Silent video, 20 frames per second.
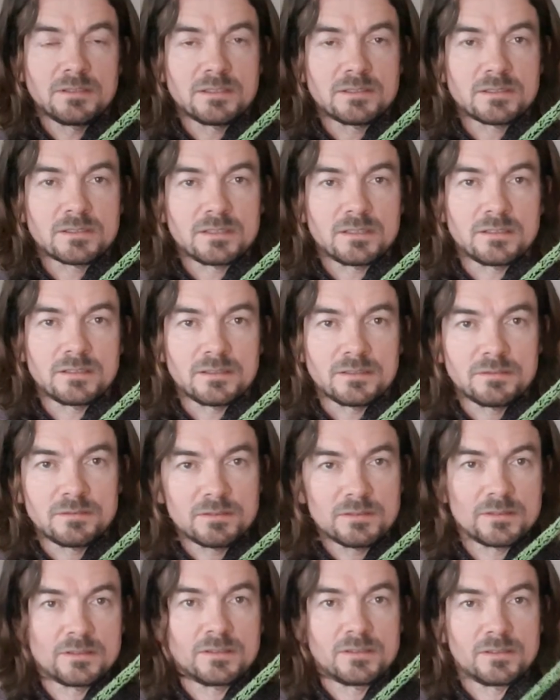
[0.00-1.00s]
it's going to
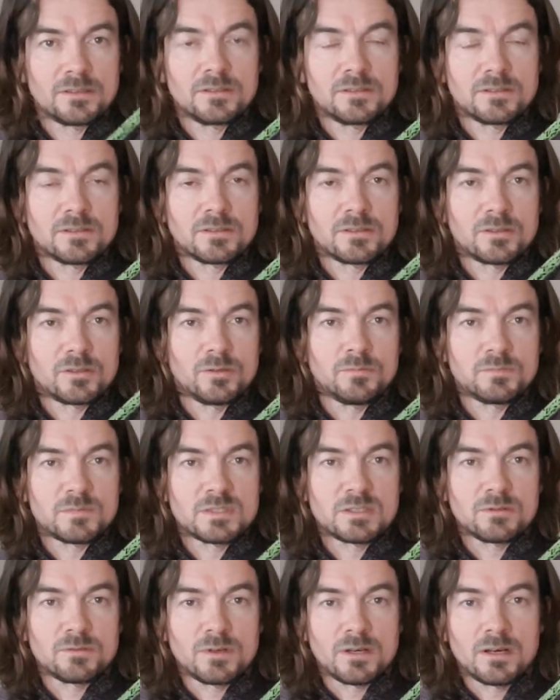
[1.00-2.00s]
come
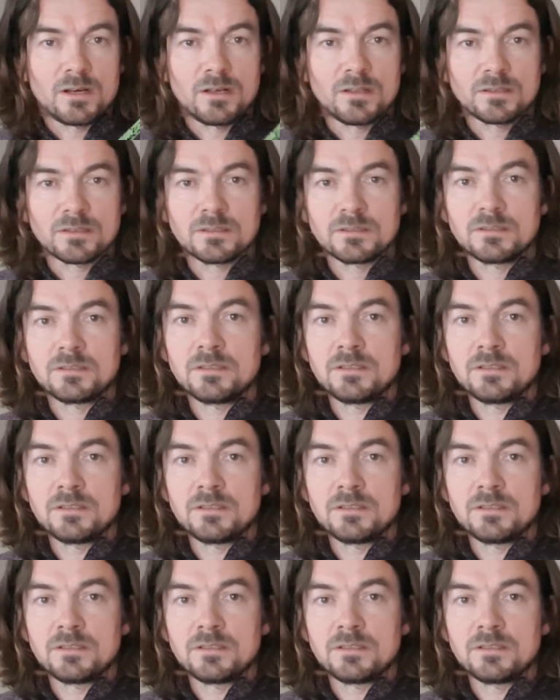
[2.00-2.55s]
to a halt.